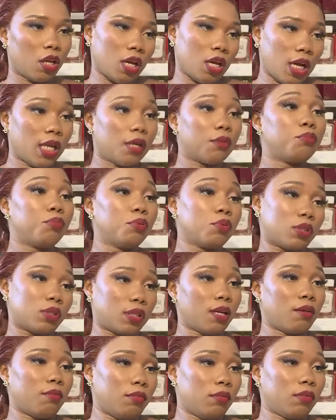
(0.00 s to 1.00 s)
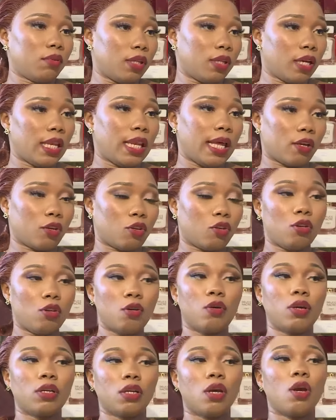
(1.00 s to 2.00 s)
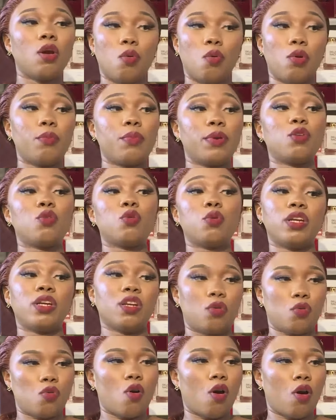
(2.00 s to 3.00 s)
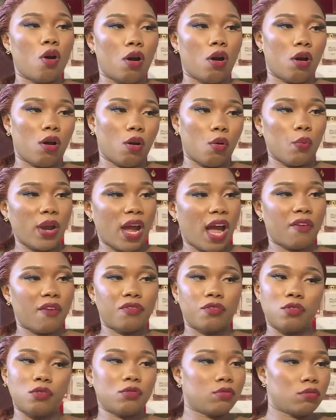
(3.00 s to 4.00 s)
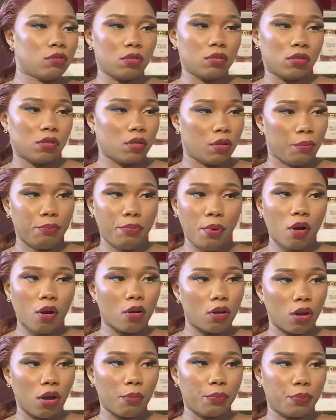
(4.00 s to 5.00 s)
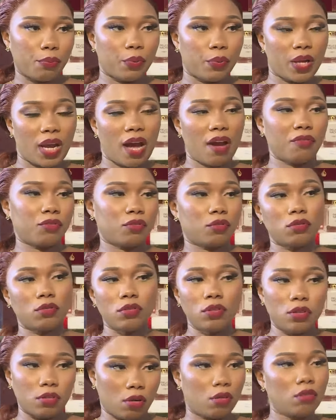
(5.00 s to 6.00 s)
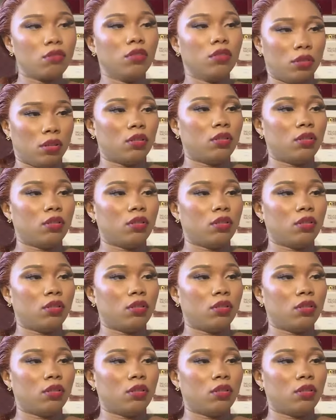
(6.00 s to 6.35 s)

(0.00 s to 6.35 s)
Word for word: -hmm. and boost them. They're like, you know what, we've been doing it wrong. We have to buckle up. We have to, you know,